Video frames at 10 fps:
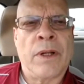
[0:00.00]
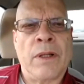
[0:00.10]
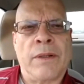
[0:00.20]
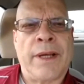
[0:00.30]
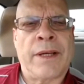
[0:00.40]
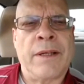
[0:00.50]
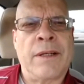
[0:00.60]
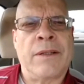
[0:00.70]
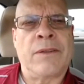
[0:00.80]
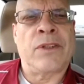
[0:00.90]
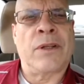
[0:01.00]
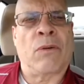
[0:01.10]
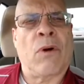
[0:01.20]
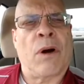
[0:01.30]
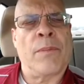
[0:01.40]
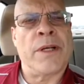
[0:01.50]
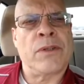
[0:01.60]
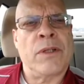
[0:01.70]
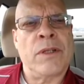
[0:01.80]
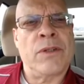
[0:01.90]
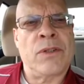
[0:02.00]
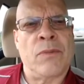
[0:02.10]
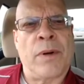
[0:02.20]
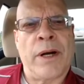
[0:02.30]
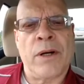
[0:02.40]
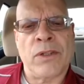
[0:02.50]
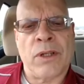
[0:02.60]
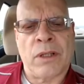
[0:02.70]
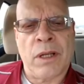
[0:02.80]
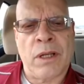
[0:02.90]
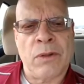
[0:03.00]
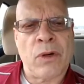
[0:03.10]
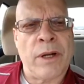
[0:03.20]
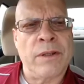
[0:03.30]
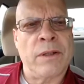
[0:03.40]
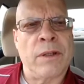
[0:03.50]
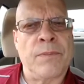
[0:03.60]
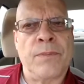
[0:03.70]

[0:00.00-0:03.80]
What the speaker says: that can send the wrong message to buyers that they can try to